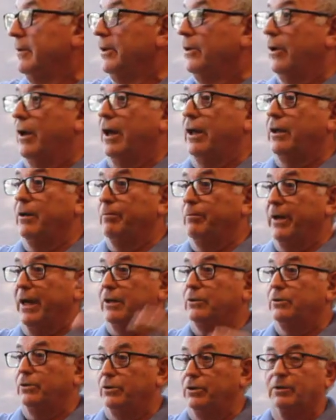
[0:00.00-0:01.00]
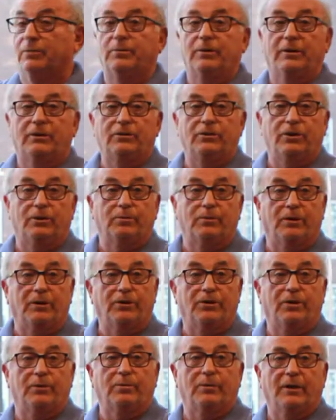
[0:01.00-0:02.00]
Or I came back to Dearborn
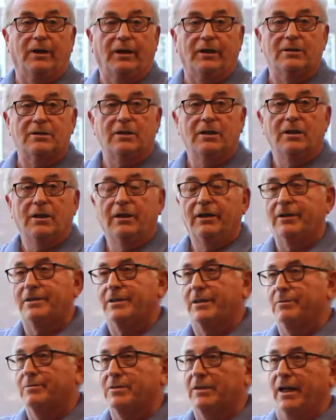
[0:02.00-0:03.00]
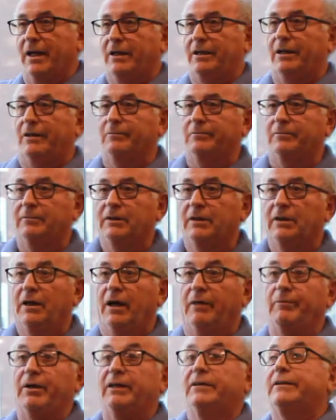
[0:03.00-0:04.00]
Heights. It seems like I'm
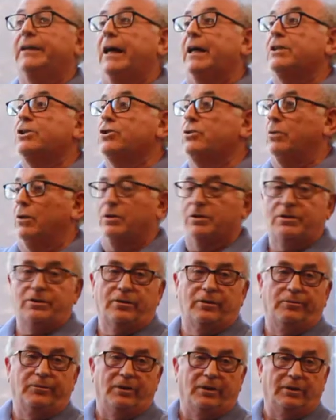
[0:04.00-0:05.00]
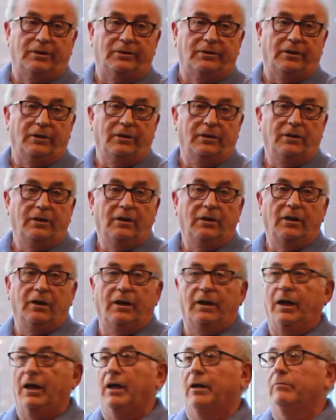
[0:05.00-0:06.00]
attached to this community.
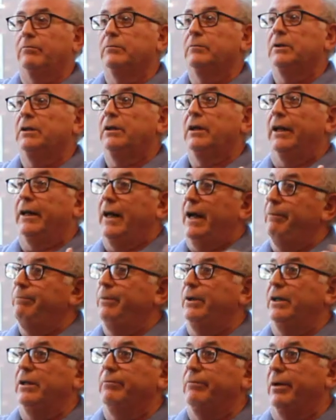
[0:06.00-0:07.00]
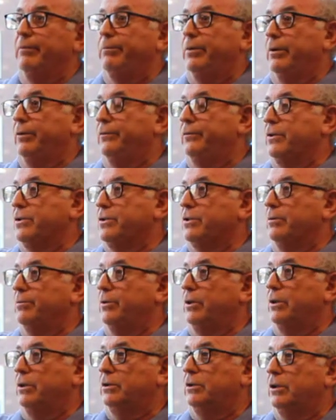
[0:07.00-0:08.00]
And I've been a member of this
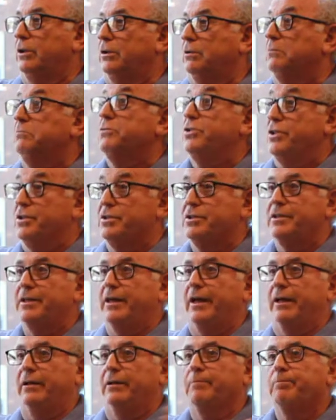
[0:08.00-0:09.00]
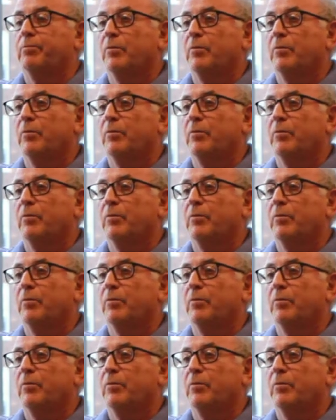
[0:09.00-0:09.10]
community since then.